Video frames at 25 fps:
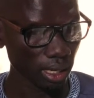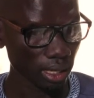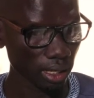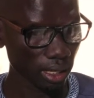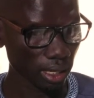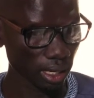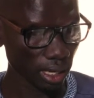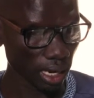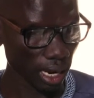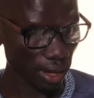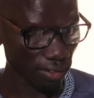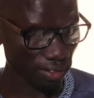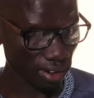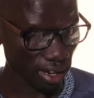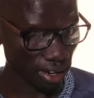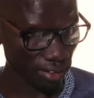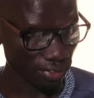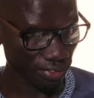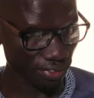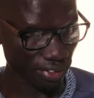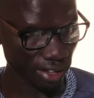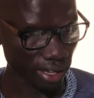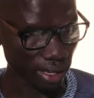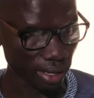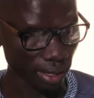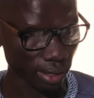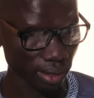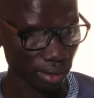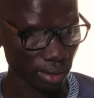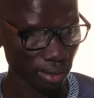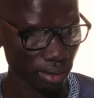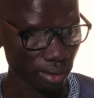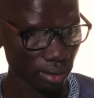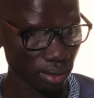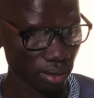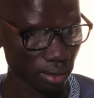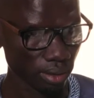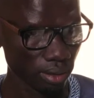to have done it
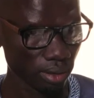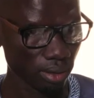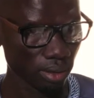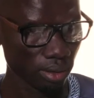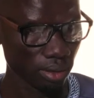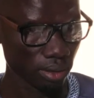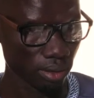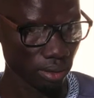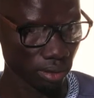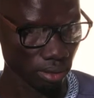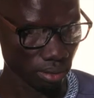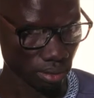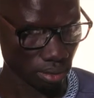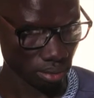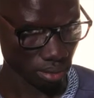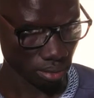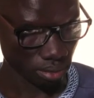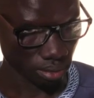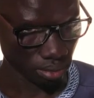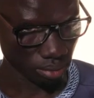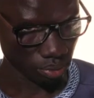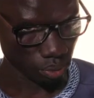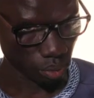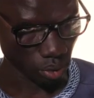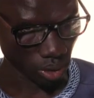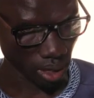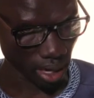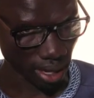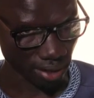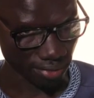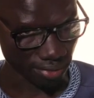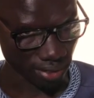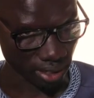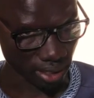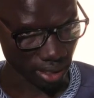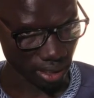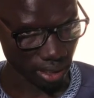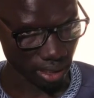for France, but also
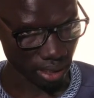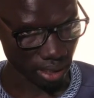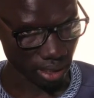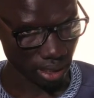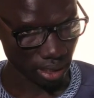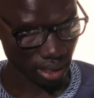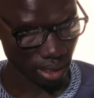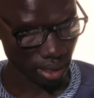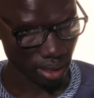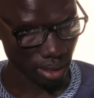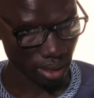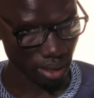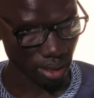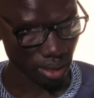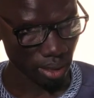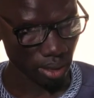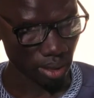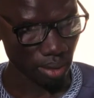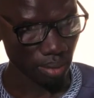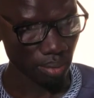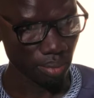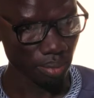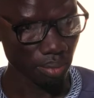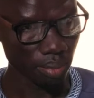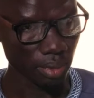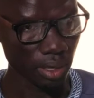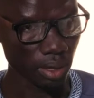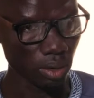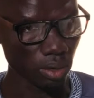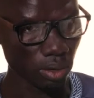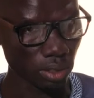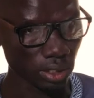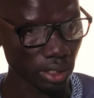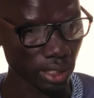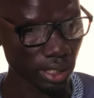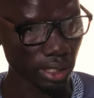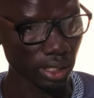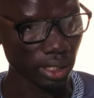to have done it to bring
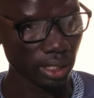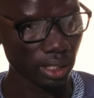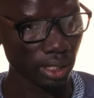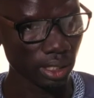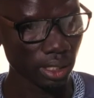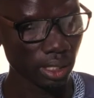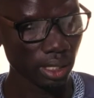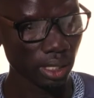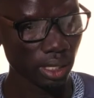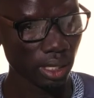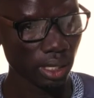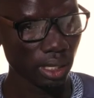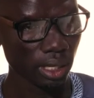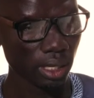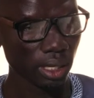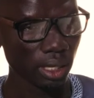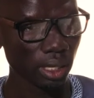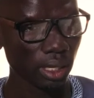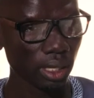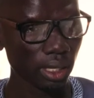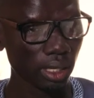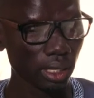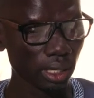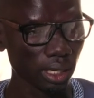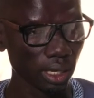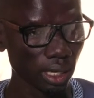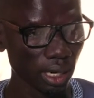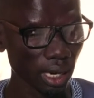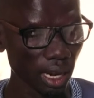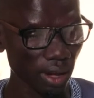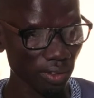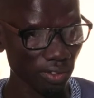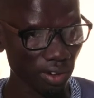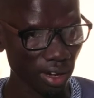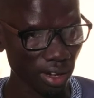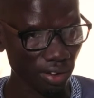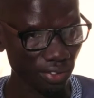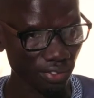honor to his father and his
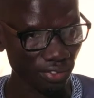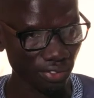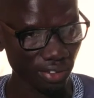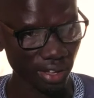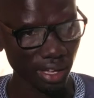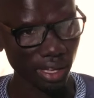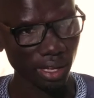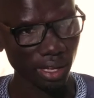brothers.